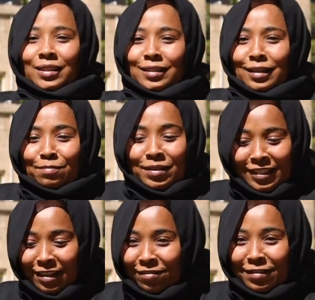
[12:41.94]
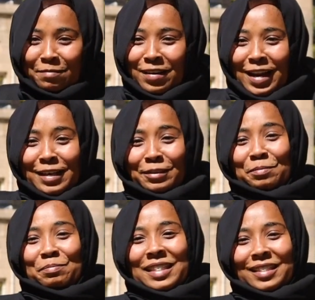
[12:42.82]
shake myself a
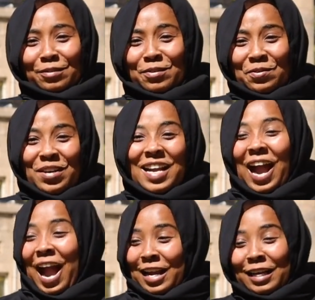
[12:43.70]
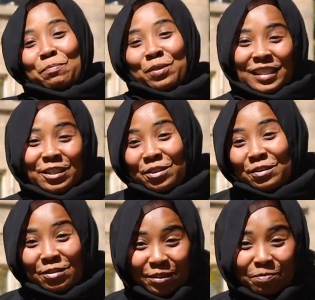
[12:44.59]
little bit, you know, I
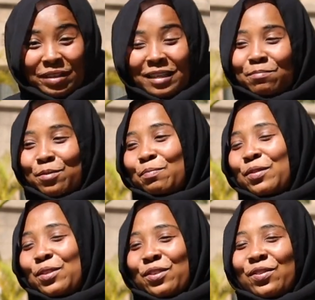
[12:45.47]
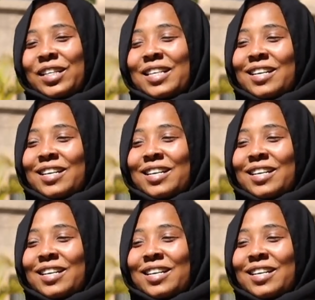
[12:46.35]
repositioned those big boobs, you know.